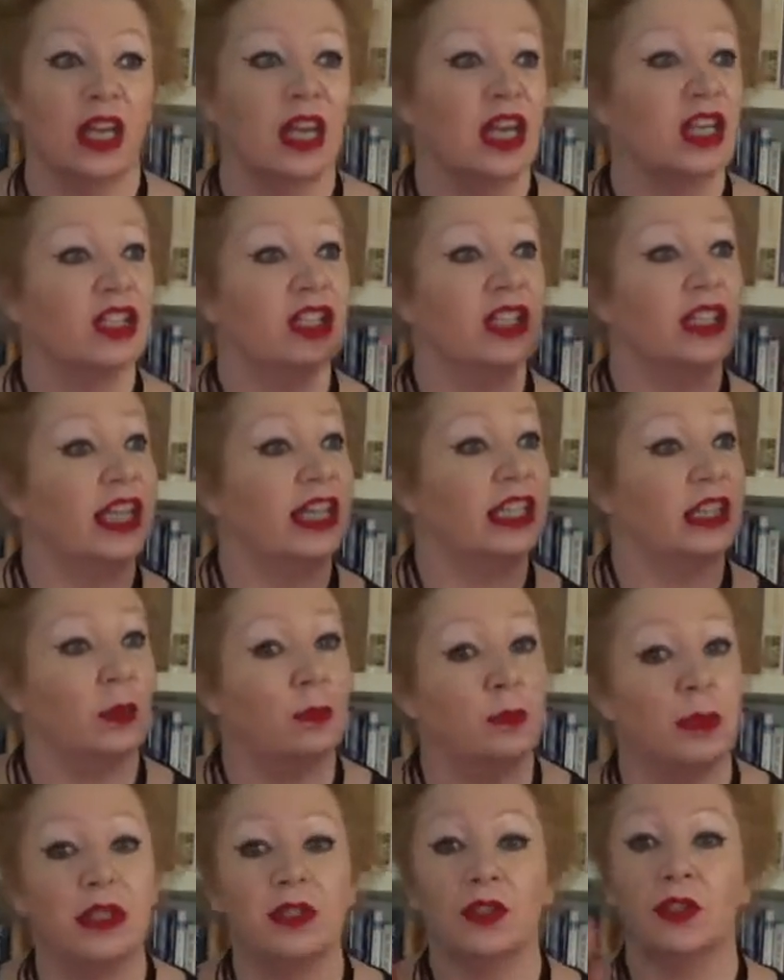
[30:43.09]
select the
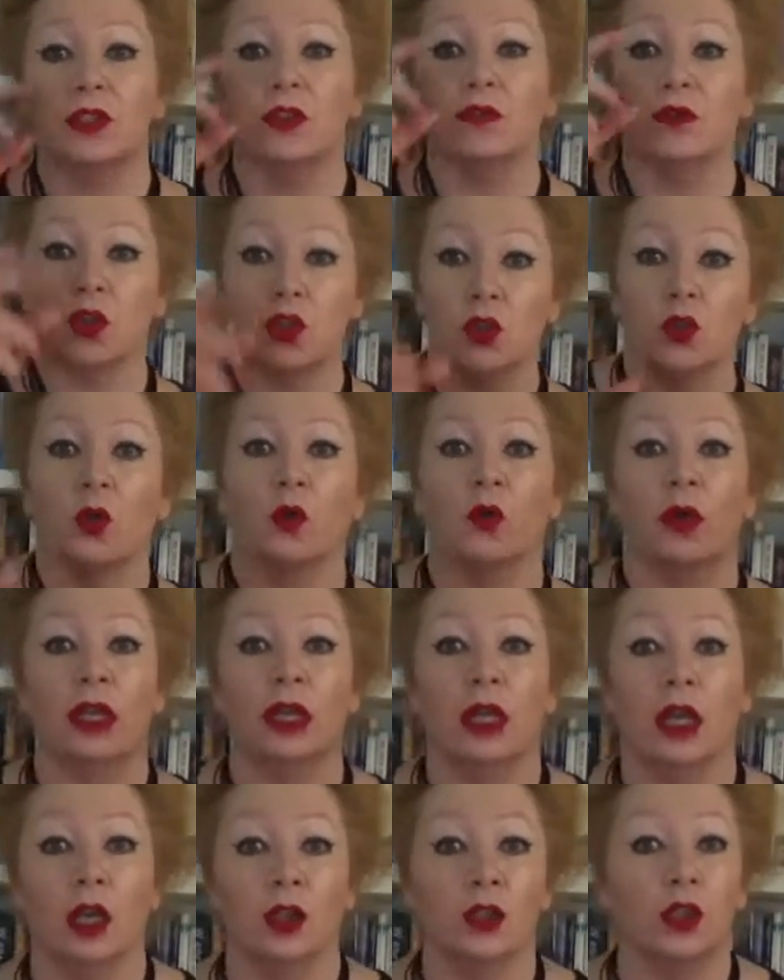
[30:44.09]
bits of the story
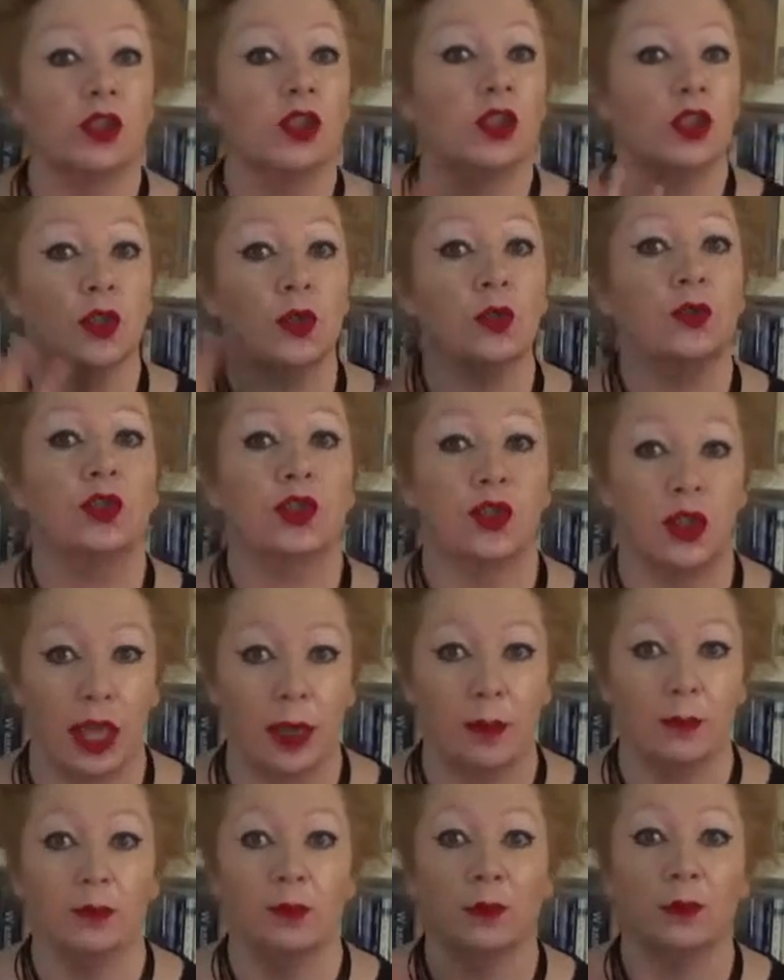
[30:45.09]
that suits
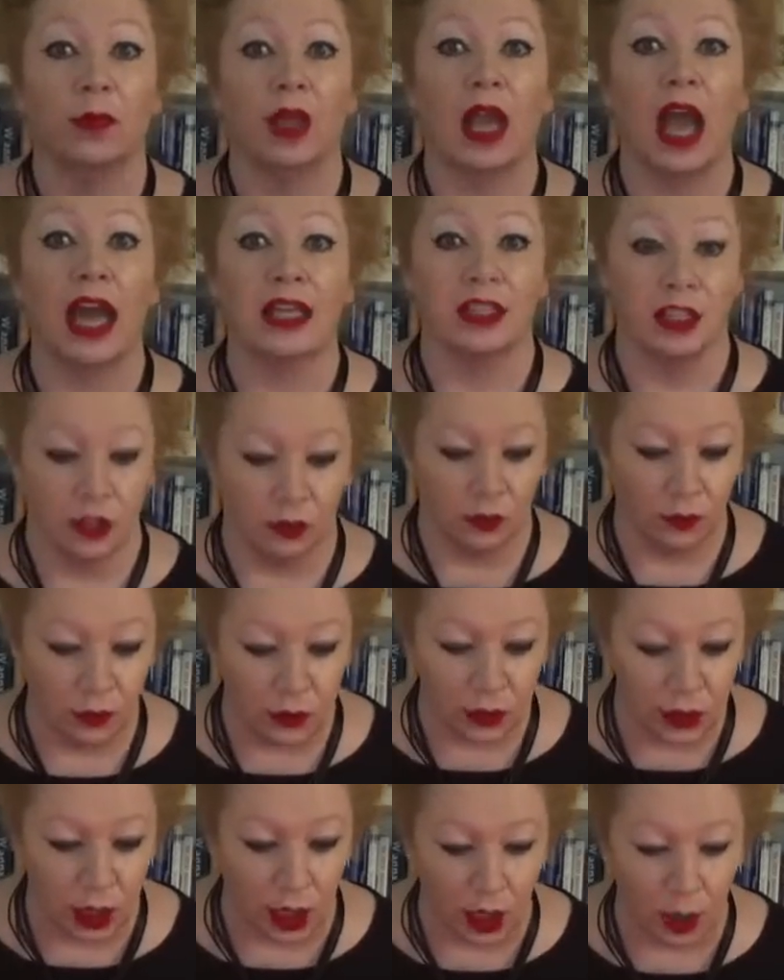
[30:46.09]
them at different
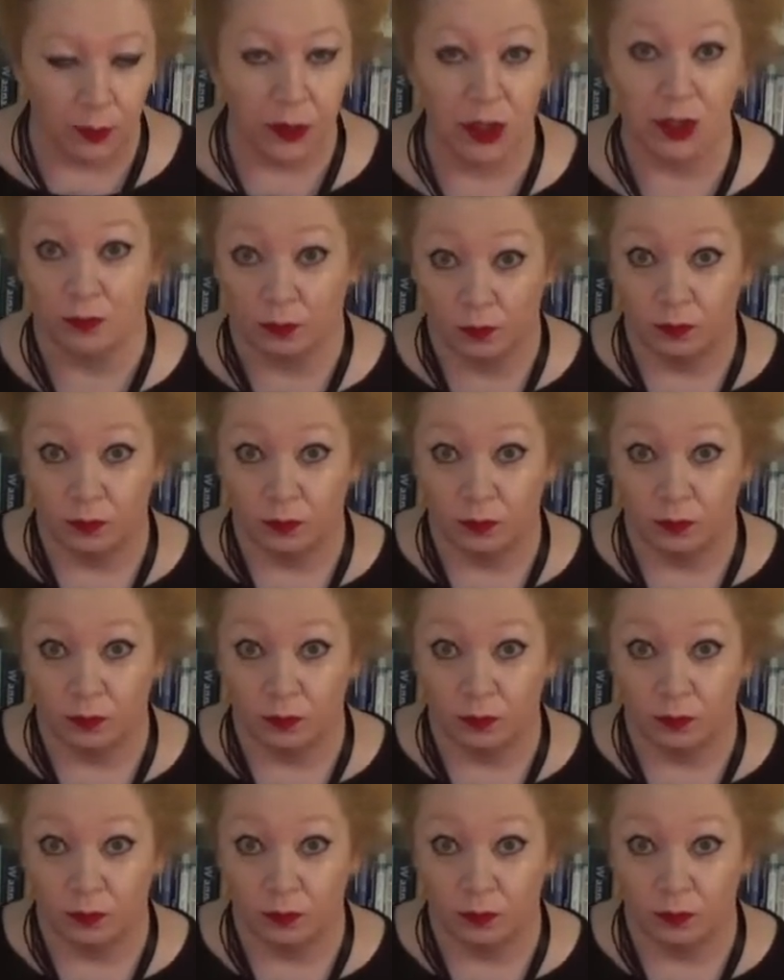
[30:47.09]
times.